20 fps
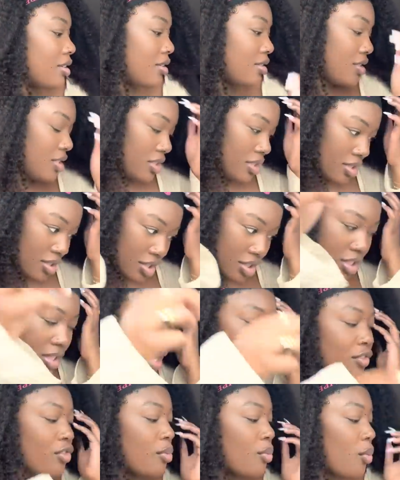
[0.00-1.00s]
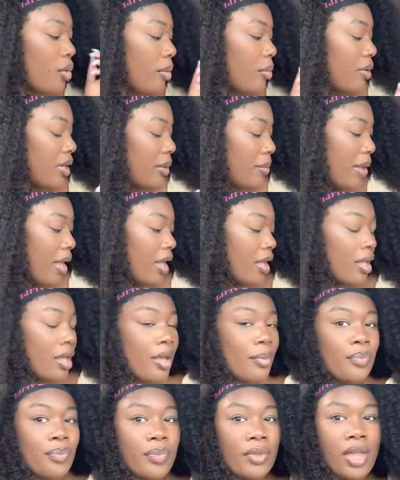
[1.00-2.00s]
She, she gave me more money back
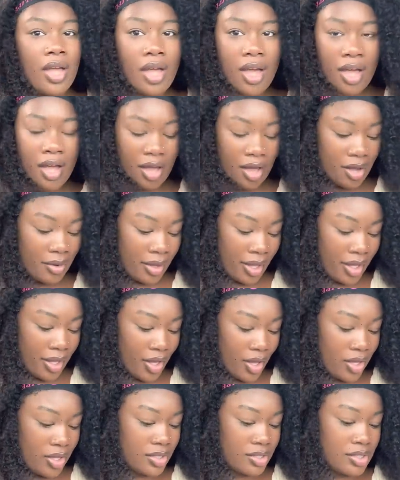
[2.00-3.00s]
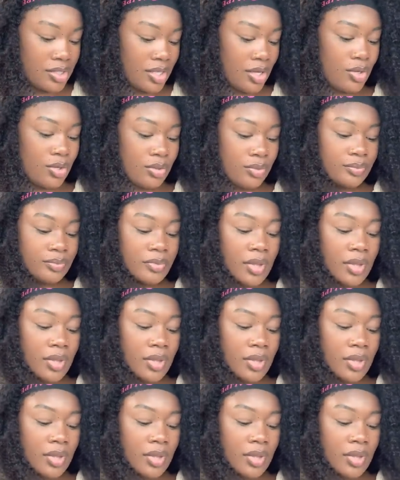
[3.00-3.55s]
okay y'all so